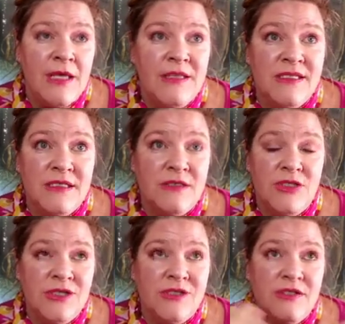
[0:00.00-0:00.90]
This is
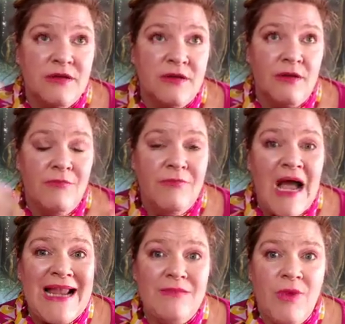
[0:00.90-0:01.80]
just
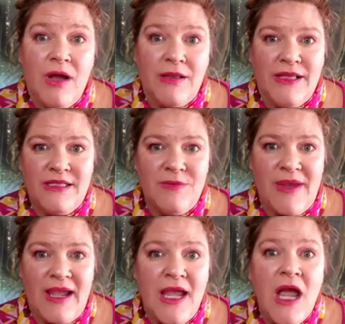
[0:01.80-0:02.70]
mind-boggling to
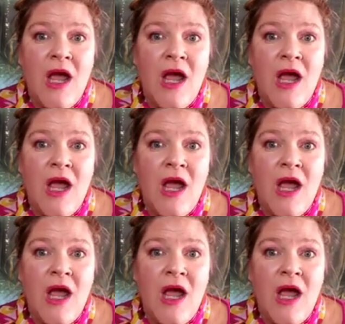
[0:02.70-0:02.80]
me.